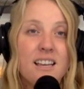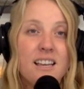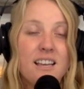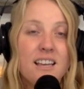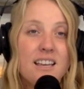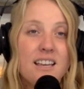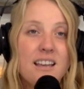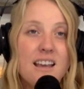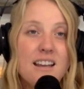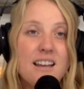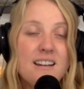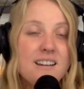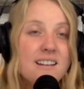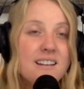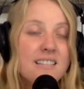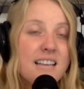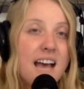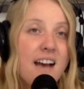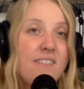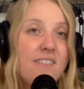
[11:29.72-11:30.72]
And it
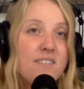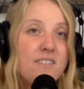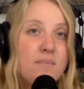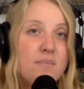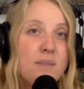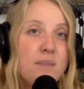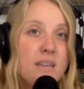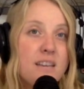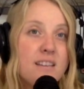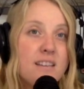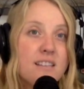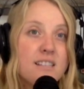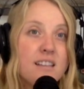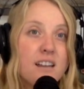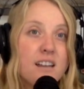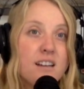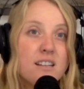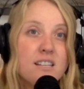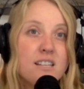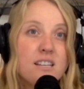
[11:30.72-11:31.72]
doesn't have to be a
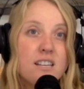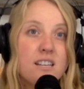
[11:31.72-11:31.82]
scarcity.